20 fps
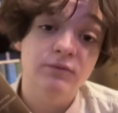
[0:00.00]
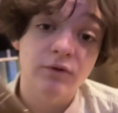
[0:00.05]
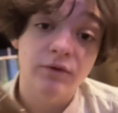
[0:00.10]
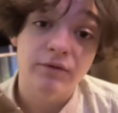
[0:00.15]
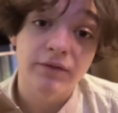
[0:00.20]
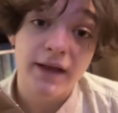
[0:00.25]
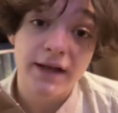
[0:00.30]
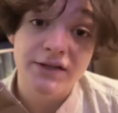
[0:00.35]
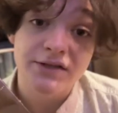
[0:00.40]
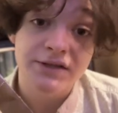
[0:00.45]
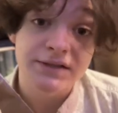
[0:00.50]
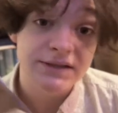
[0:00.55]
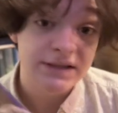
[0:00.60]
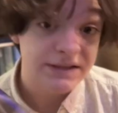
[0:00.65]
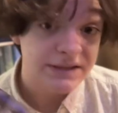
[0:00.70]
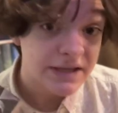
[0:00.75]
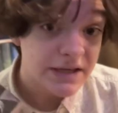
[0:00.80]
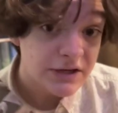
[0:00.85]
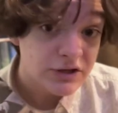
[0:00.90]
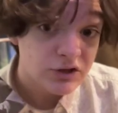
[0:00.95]
Reflections. A
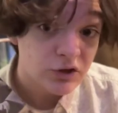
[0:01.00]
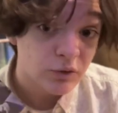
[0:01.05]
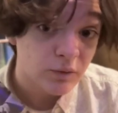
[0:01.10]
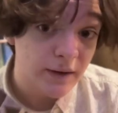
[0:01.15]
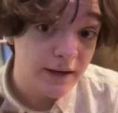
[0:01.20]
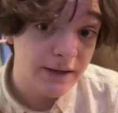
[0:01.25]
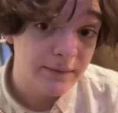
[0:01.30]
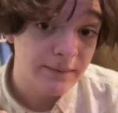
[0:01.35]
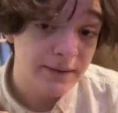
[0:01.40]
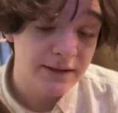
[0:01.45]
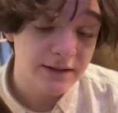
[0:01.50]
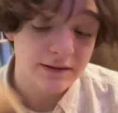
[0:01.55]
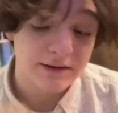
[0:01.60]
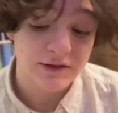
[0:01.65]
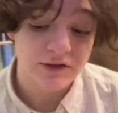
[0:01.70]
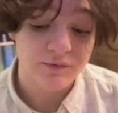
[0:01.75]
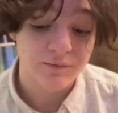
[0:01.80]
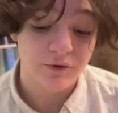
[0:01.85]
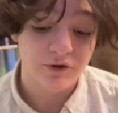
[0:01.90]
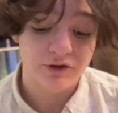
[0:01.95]
teacher recommended
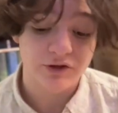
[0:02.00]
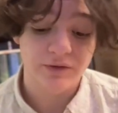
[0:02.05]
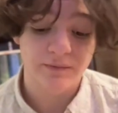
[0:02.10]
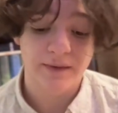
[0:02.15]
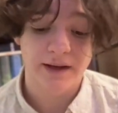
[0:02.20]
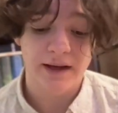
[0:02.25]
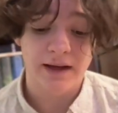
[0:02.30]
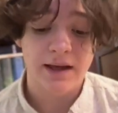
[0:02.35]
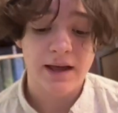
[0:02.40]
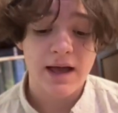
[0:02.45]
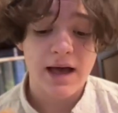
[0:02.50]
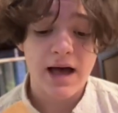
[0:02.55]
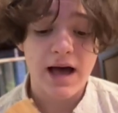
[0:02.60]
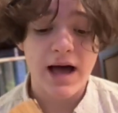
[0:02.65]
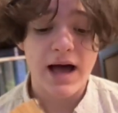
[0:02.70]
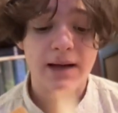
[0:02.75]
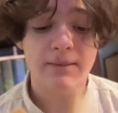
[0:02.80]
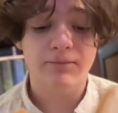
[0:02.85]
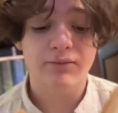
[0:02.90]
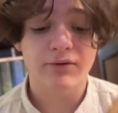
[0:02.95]
this book to me.
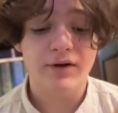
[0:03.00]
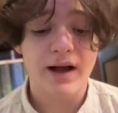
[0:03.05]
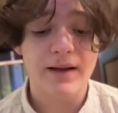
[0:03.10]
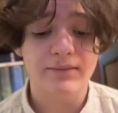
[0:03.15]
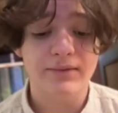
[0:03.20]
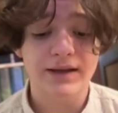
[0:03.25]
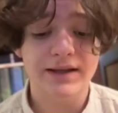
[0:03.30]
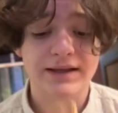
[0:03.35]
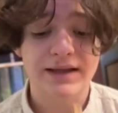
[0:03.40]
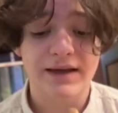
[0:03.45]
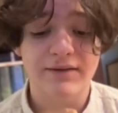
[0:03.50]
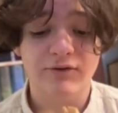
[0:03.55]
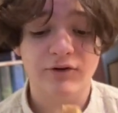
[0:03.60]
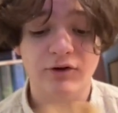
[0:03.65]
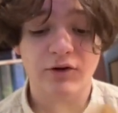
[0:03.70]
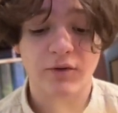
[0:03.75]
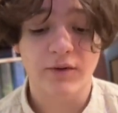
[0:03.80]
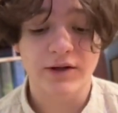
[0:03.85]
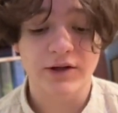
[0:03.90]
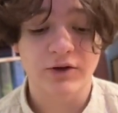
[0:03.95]
I'm probably never
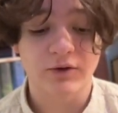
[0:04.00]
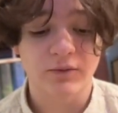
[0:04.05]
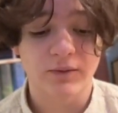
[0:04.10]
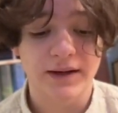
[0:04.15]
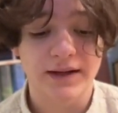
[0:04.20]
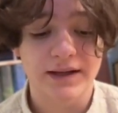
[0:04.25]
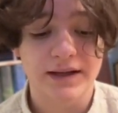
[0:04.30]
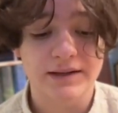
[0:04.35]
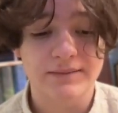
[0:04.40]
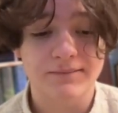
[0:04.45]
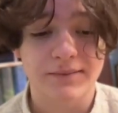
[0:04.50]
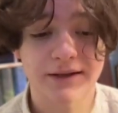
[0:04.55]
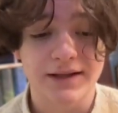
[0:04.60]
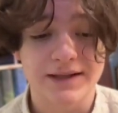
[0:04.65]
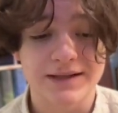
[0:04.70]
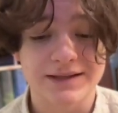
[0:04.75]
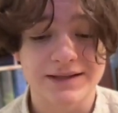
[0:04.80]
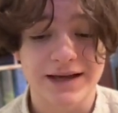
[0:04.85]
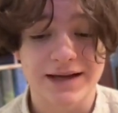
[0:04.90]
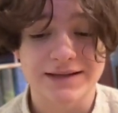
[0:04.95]
going to read it, but
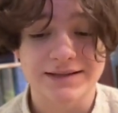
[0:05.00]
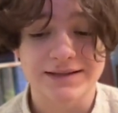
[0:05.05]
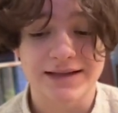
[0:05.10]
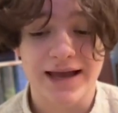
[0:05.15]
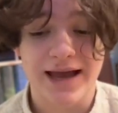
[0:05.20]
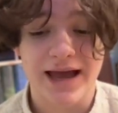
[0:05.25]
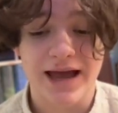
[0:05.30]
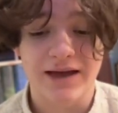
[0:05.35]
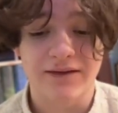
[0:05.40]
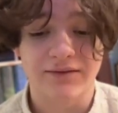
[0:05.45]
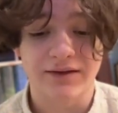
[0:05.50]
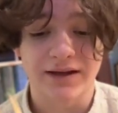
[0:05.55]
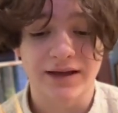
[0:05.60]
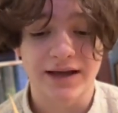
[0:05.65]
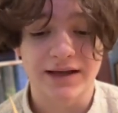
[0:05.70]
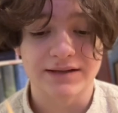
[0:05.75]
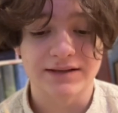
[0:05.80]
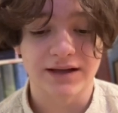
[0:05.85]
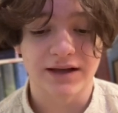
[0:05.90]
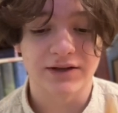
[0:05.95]
it's nice to have in
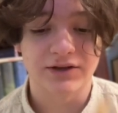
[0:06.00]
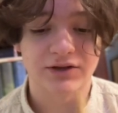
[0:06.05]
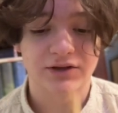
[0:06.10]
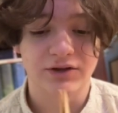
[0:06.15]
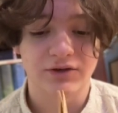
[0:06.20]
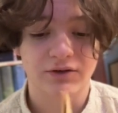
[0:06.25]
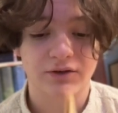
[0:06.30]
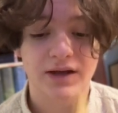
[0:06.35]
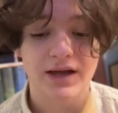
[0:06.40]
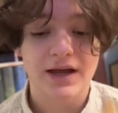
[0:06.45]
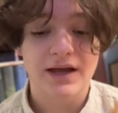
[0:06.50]
case I do.